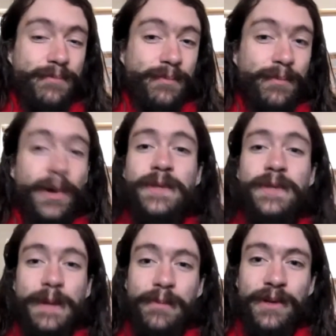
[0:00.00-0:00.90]
most
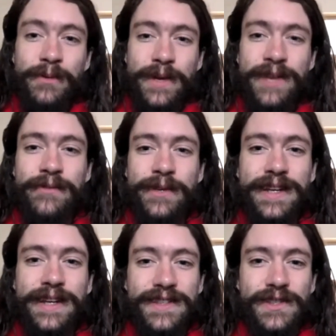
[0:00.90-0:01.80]
people, whenever they
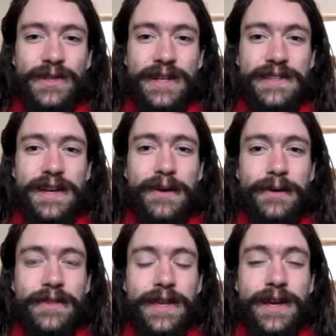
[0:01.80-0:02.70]
get stressed
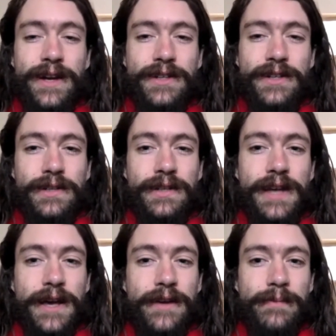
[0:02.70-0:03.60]
out, they actually
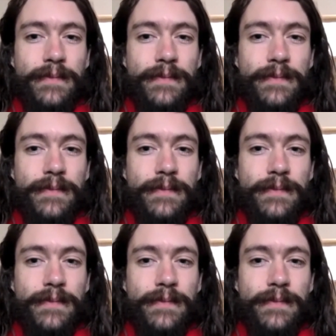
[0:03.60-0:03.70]
get